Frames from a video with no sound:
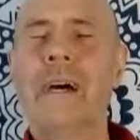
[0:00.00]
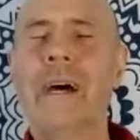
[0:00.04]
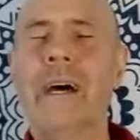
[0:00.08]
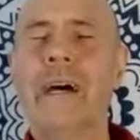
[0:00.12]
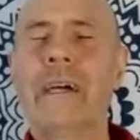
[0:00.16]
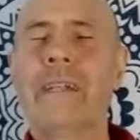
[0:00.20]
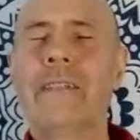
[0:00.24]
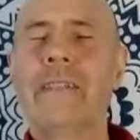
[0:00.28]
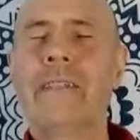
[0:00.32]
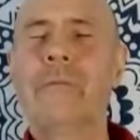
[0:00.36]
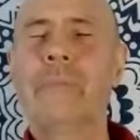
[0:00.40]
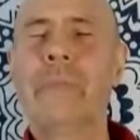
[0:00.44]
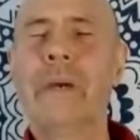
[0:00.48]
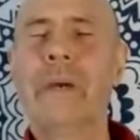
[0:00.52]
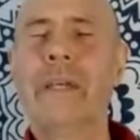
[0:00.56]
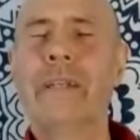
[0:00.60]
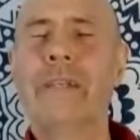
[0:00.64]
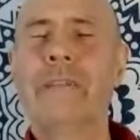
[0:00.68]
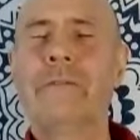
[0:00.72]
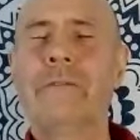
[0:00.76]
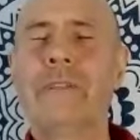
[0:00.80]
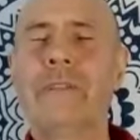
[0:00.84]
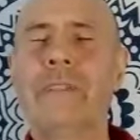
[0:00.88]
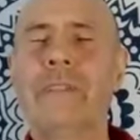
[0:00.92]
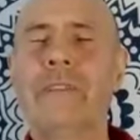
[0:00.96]
and the
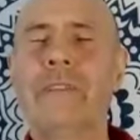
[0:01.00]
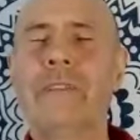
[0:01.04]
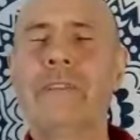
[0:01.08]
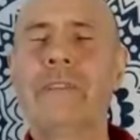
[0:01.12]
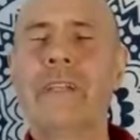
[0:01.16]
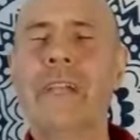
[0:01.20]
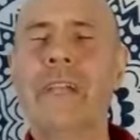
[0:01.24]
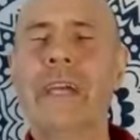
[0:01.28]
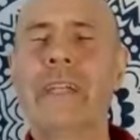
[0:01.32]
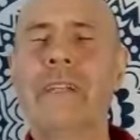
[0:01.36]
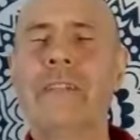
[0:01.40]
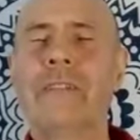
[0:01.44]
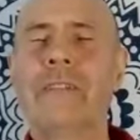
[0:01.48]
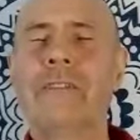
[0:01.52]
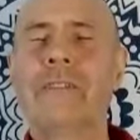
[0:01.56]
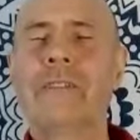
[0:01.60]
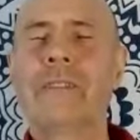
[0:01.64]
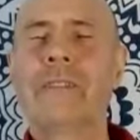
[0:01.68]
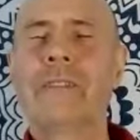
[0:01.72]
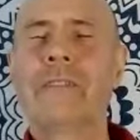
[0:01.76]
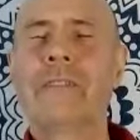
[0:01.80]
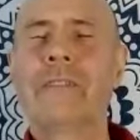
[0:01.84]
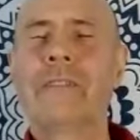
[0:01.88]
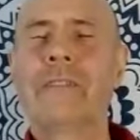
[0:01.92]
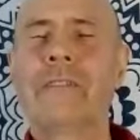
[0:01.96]
beneficial
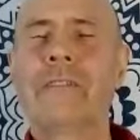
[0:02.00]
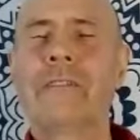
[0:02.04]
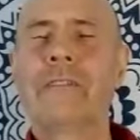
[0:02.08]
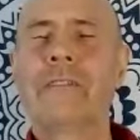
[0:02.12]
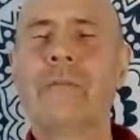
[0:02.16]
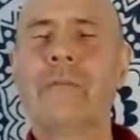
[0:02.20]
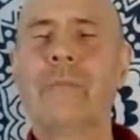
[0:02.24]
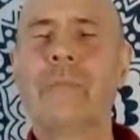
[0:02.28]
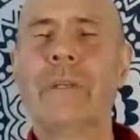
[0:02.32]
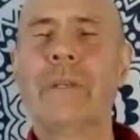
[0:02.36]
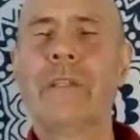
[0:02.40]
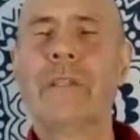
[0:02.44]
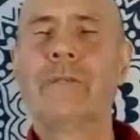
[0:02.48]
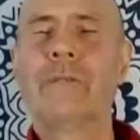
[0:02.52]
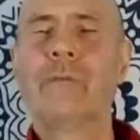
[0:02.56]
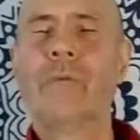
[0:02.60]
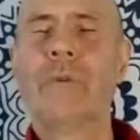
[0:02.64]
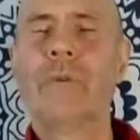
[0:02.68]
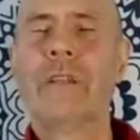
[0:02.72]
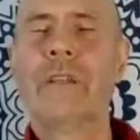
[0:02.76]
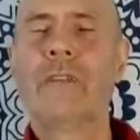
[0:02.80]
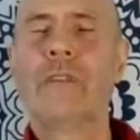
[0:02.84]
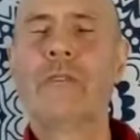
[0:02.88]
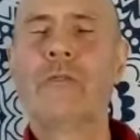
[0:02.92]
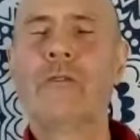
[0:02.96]
energies to be
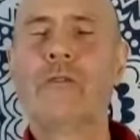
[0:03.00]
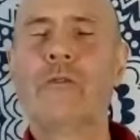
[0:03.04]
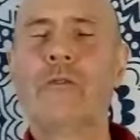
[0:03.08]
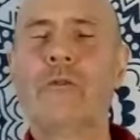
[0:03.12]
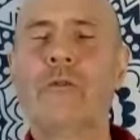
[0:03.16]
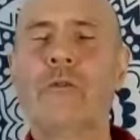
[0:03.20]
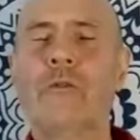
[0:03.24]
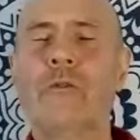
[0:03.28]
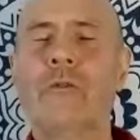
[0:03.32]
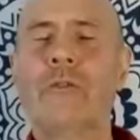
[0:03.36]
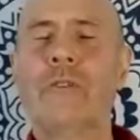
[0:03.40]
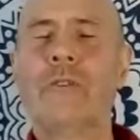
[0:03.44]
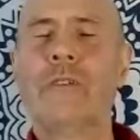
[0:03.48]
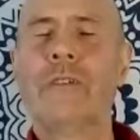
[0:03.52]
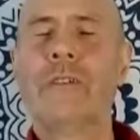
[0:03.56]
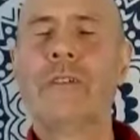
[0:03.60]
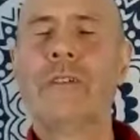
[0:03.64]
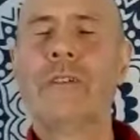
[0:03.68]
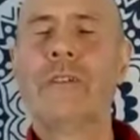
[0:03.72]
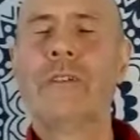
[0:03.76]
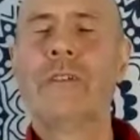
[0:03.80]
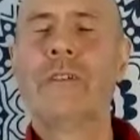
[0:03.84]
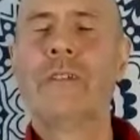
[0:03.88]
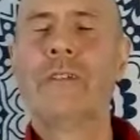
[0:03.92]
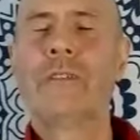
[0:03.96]
with you
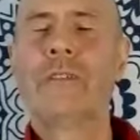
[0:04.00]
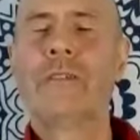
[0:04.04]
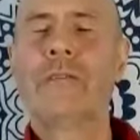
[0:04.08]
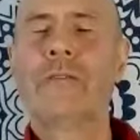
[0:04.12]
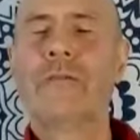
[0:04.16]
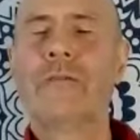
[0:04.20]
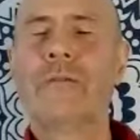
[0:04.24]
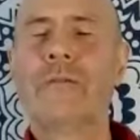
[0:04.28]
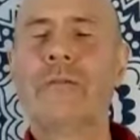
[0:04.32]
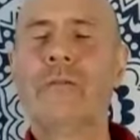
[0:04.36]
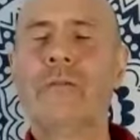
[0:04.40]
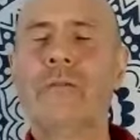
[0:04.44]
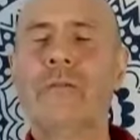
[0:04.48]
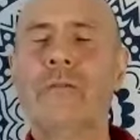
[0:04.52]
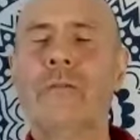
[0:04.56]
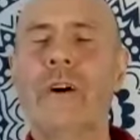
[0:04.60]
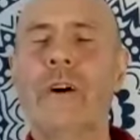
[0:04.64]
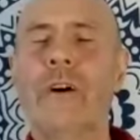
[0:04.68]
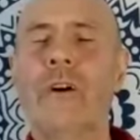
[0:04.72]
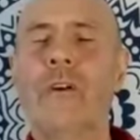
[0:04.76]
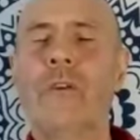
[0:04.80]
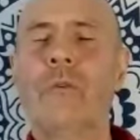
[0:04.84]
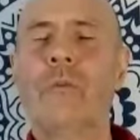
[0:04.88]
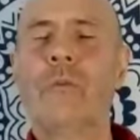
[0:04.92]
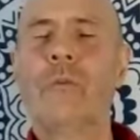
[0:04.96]
through the
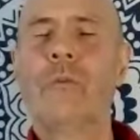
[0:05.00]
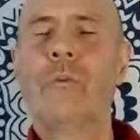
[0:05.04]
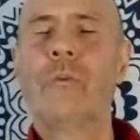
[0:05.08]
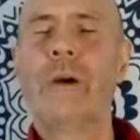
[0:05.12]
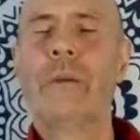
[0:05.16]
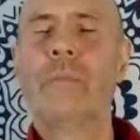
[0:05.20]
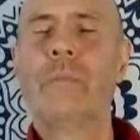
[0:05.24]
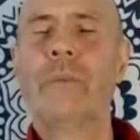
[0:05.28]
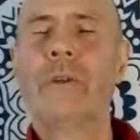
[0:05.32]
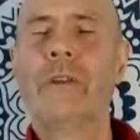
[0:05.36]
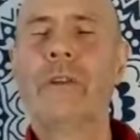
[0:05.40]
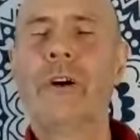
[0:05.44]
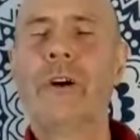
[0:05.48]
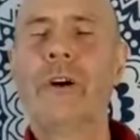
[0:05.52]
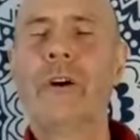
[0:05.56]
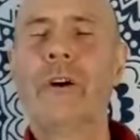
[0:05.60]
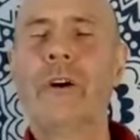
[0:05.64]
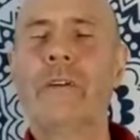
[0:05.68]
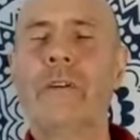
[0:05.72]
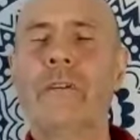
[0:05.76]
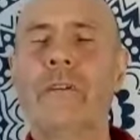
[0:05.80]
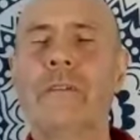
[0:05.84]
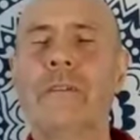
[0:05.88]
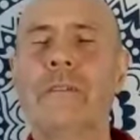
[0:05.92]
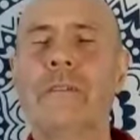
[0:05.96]
whole
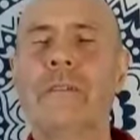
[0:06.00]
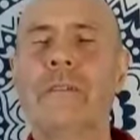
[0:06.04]
webinar